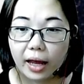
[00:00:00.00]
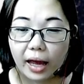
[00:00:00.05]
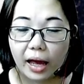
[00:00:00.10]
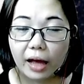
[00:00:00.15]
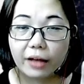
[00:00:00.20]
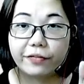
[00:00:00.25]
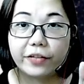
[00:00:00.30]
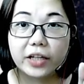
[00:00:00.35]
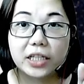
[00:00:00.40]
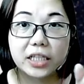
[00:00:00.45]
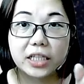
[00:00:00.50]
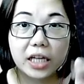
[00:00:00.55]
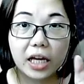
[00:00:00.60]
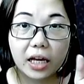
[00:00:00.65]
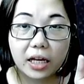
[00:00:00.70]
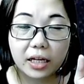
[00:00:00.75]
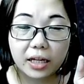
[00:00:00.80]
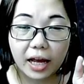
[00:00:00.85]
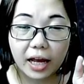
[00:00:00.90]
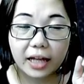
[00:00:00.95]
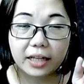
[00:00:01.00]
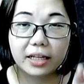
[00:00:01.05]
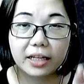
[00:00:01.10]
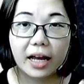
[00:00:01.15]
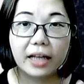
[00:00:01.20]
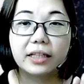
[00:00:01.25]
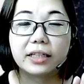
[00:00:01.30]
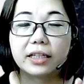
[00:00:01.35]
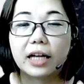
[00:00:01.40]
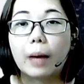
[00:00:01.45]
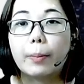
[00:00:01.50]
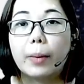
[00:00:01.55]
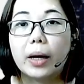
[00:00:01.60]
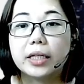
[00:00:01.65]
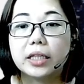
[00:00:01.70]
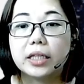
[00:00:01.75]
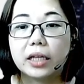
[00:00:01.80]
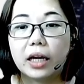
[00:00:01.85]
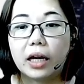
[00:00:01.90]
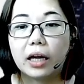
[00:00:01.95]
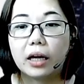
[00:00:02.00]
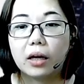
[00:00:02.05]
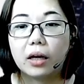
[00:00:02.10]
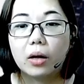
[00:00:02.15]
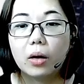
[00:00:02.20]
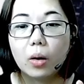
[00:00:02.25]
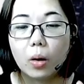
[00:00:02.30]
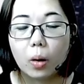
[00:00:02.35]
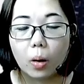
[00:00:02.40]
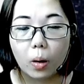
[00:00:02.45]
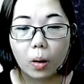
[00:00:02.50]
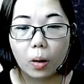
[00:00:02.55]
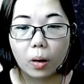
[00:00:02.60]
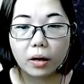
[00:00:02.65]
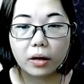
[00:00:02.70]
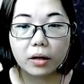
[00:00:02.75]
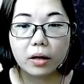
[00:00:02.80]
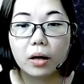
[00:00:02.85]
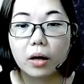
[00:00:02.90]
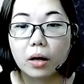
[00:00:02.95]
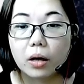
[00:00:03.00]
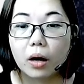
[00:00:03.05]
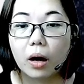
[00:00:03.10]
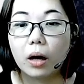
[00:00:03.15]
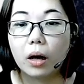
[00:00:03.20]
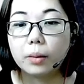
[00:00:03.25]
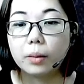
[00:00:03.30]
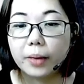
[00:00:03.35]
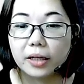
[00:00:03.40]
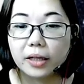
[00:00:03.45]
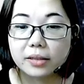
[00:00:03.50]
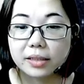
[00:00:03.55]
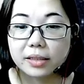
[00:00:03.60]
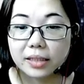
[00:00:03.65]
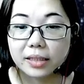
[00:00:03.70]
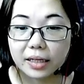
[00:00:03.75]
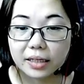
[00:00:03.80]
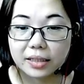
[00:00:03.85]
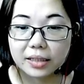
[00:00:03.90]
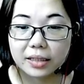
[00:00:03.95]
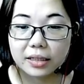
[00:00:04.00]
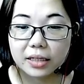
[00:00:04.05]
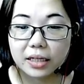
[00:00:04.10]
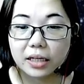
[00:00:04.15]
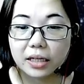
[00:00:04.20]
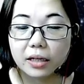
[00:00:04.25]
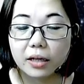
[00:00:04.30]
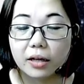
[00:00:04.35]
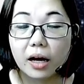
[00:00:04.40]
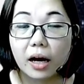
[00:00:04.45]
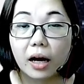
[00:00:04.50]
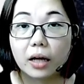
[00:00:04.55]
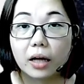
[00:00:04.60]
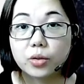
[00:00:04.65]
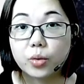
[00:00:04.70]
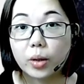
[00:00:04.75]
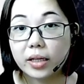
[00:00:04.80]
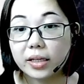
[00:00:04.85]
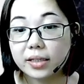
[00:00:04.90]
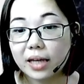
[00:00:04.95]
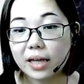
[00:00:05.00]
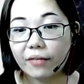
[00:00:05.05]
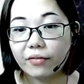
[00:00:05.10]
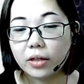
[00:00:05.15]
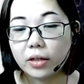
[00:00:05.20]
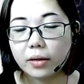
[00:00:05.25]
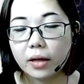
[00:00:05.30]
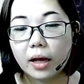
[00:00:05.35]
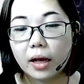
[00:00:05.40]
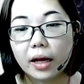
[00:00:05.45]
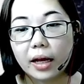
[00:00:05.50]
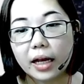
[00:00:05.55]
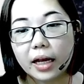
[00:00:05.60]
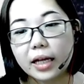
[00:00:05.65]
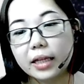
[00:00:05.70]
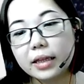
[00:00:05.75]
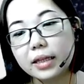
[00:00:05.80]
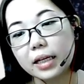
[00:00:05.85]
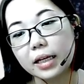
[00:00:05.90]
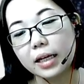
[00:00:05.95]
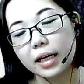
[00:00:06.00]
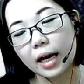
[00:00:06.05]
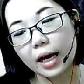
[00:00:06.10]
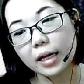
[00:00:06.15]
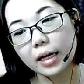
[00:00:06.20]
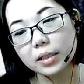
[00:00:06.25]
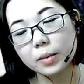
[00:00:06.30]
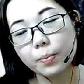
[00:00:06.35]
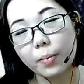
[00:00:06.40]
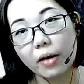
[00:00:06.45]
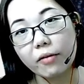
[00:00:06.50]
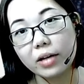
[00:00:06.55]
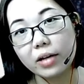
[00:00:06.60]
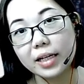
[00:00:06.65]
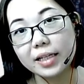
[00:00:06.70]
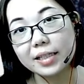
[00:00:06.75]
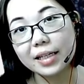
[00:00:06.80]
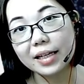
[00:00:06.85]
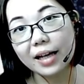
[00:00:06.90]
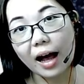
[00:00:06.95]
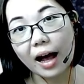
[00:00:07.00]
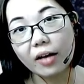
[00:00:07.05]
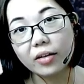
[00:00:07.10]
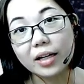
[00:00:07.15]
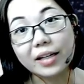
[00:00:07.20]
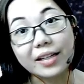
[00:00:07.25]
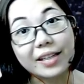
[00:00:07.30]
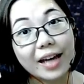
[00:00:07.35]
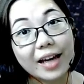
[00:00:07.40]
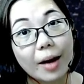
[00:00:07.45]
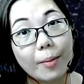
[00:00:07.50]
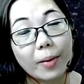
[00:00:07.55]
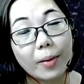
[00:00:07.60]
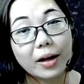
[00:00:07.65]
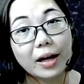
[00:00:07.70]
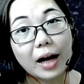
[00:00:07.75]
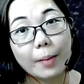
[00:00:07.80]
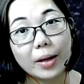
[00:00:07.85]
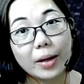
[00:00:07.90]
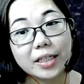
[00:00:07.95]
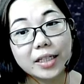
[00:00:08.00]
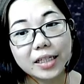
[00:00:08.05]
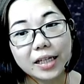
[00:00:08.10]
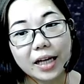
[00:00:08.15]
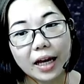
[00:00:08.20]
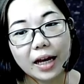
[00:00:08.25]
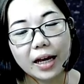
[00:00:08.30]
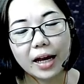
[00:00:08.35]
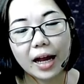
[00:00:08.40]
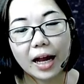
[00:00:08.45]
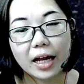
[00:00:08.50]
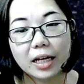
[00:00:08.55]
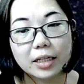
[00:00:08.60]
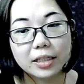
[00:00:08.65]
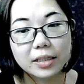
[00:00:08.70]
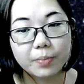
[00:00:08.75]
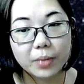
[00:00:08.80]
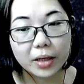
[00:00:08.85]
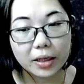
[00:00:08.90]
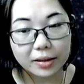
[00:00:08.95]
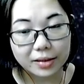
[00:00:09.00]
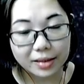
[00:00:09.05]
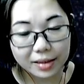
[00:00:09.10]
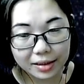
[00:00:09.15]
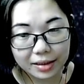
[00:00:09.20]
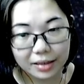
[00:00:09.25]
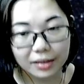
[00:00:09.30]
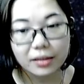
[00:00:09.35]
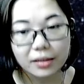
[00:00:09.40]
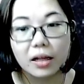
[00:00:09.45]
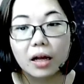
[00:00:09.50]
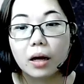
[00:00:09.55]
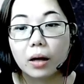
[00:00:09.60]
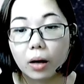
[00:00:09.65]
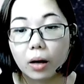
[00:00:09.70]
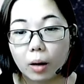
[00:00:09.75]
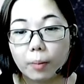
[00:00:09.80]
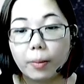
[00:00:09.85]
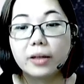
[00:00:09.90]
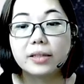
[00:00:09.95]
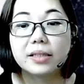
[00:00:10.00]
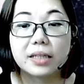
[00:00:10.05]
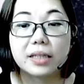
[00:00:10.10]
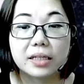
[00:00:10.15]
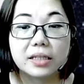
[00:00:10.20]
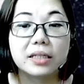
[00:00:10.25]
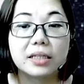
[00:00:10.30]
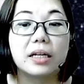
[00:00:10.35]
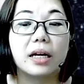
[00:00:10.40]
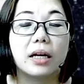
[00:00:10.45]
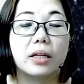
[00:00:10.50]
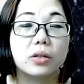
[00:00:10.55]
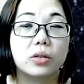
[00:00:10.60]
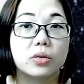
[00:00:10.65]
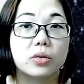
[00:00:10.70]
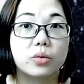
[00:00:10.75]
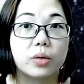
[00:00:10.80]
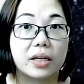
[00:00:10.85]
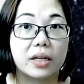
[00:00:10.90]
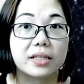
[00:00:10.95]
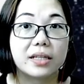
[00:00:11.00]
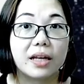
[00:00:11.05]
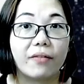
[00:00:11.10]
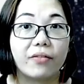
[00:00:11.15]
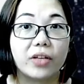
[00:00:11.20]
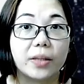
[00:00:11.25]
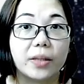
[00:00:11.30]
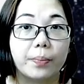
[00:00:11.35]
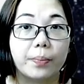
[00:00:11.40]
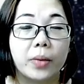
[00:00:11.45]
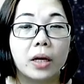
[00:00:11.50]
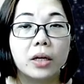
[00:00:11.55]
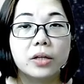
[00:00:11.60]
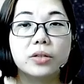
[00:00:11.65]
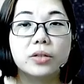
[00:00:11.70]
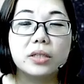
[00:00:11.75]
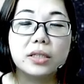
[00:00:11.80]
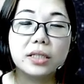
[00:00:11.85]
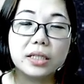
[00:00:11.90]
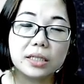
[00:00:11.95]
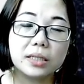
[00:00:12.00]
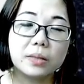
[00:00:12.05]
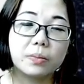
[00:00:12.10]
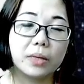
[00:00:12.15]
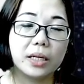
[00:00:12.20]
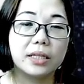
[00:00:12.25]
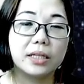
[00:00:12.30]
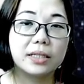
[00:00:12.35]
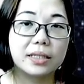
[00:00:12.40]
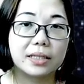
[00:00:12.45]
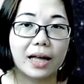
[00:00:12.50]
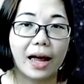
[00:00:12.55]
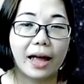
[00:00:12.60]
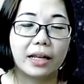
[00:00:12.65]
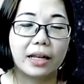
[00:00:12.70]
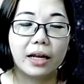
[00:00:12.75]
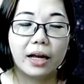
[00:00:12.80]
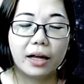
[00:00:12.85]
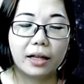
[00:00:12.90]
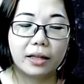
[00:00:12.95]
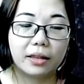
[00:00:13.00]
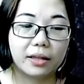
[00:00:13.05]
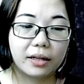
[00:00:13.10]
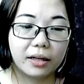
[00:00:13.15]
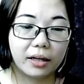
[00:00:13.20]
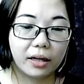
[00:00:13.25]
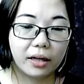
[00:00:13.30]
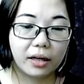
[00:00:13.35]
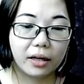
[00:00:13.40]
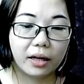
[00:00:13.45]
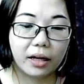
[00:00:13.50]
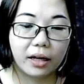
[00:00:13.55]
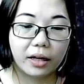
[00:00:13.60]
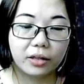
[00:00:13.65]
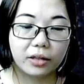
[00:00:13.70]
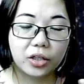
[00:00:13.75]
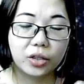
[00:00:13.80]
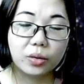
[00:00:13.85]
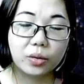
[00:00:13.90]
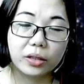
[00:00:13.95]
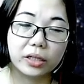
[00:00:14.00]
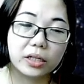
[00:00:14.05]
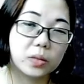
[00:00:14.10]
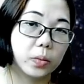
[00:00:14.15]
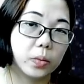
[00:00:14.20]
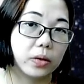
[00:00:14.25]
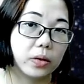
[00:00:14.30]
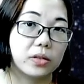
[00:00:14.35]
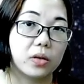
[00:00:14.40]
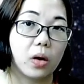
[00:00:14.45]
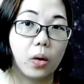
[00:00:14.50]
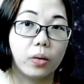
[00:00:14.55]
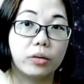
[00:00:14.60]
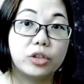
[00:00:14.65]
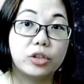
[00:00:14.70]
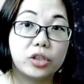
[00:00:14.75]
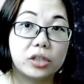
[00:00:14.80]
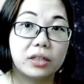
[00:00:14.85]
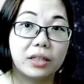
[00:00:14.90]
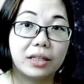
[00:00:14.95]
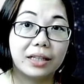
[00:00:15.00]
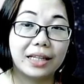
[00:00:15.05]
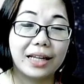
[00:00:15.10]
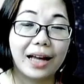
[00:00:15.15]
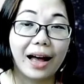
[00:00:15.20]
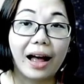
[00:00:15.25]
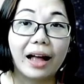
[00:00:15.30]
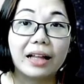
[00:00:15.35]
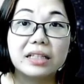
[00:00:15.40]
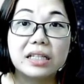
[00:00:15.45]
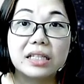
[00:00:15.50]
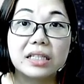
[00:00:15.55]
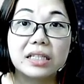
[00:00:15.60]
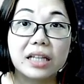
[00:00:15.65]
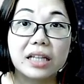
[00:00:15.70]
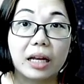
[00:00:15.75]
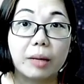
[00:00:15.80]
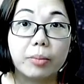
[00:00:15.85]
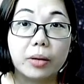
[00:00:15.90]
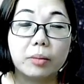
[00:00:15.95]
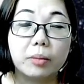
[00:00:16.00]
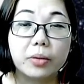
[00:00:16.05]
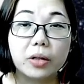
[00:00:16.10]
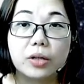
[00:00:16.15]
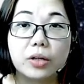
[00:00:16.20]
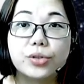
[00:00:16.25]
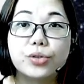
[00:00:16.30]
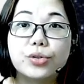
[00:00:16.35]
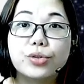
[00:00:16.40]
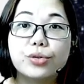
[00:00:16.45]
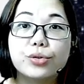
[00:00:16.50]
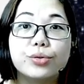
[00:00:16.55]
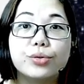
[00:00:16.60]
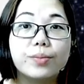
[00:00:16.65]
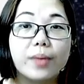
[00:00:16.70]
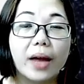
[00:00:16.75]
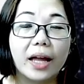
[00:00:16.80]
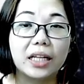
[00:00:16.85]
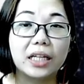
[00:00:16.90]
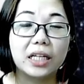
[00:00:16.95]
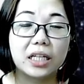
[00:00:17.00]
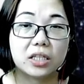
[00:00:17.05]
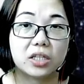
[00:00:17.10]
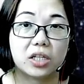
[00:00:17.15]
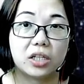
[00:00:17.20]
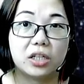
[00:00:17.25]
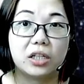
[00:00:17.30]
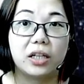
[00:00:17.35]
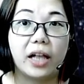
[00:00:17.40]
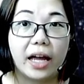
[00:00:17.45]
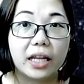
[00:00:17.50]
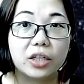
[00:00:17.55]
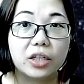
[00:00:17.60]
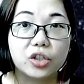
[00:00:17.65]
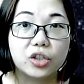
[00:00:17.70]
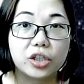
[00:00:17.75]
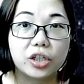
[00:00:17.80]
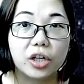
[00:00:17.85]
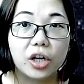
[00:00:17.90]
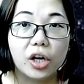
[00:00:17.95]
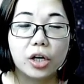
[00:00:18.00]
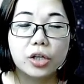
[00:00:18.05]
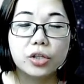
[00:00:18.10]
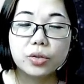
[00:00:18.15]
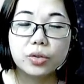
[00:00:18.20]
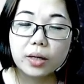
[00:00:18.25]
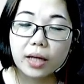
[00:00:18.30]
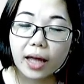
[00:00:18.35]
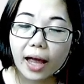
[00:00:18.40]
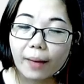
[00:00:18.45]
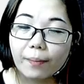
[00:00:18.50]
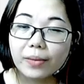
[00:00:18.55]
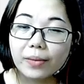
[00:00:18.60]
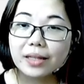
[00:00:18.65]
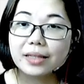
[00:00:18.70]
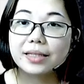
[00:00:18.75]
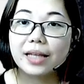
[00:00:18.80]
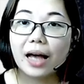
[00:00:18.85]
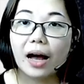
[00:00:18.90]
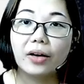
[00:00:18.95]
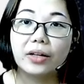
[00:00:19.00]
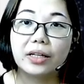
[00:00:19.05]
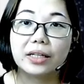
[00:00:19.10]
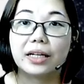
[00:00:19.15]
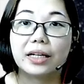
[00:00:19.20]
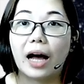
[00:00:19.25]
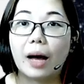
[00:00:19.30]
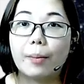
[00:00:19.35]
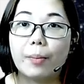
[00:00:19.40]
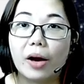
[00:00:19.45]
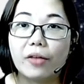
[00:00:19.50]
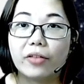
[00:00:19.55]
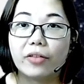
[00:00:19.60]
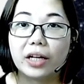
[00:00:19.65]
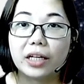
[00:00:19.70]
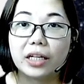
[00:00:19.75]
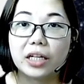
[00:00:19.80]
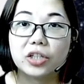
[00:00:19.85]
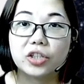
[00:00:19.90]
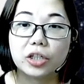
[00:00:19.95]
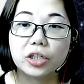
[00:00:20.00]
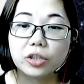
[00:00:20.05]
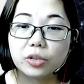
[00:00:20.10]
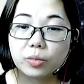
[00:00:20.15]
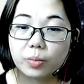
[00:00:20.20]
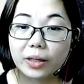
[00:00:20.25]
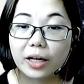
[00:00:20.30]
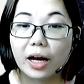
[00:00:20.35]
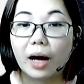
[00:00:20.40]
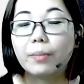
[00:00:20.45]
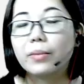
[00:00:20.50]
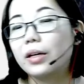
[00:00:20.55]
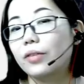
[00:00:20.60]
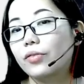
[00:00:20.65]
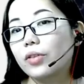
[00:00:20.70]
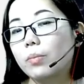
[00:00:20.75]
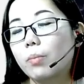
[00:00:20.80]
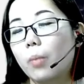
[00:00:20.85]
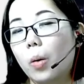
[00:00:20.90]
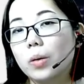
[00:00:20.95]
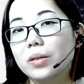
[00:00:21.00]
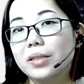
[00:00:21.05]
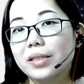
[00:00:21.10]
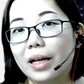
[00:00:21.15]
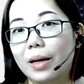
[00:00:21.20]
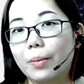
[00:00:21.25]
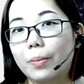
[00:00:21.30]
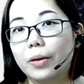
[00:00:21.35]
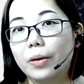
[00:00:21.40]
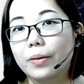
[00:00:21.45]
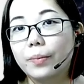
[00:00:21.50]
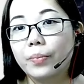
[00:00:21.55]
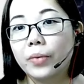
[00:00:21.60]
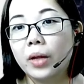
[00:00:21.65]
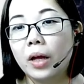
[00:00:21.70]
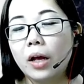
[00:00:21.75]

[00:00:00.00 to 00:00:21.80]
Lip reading: alpha decay and then gamma decay. Or cobalt-60-27, it decays by releasing out a gamma decay, and it's still cobalt-60-27. So this means that the nucleus was originally unstable because too many internal energy. So it emits out a gamma radiation to become even more stable.